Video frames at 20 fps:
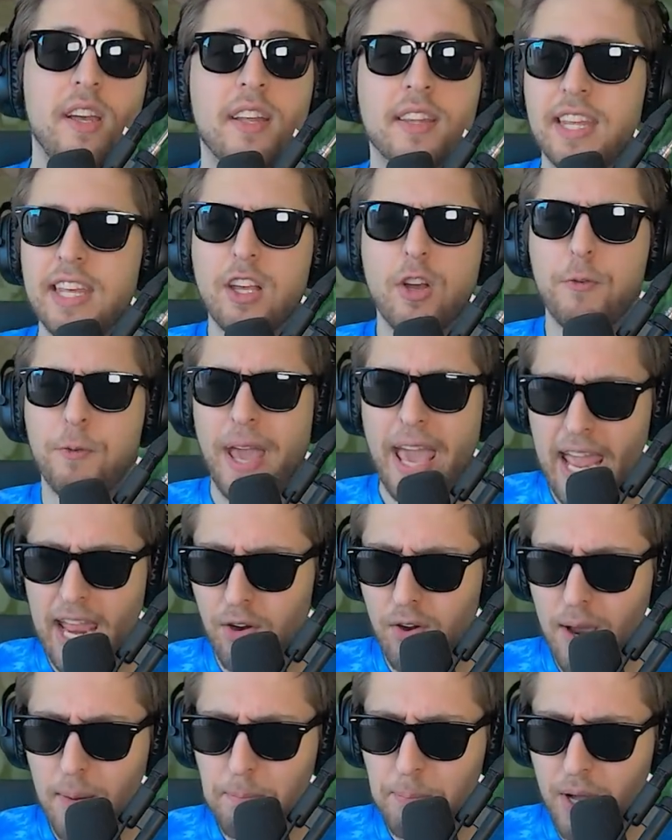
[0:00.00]
Think of
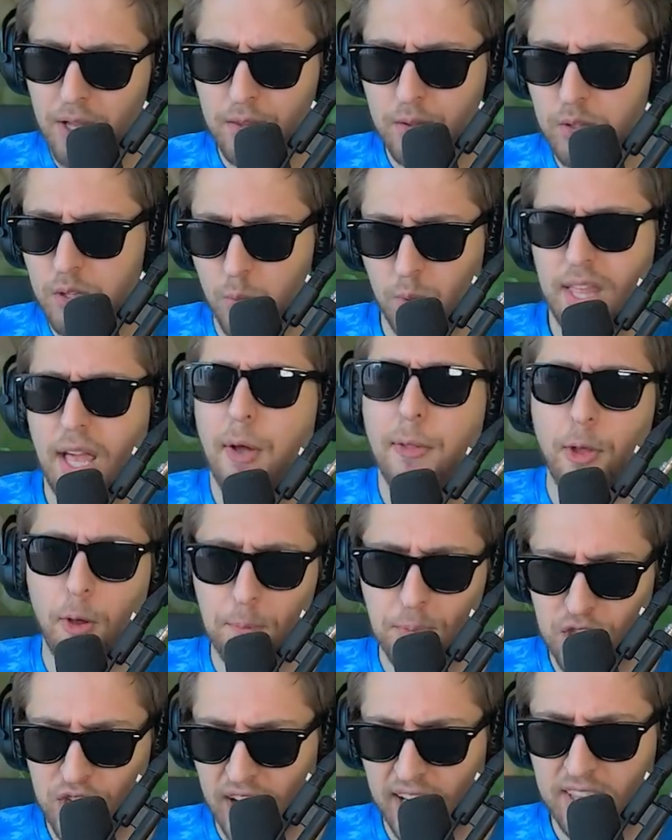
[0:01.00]
ARAM but without
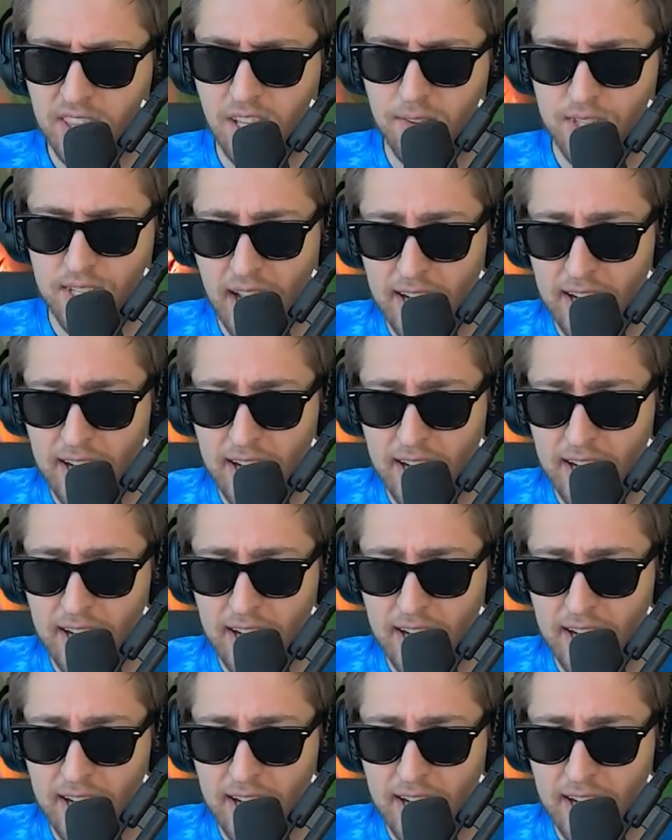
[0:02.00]
objectives,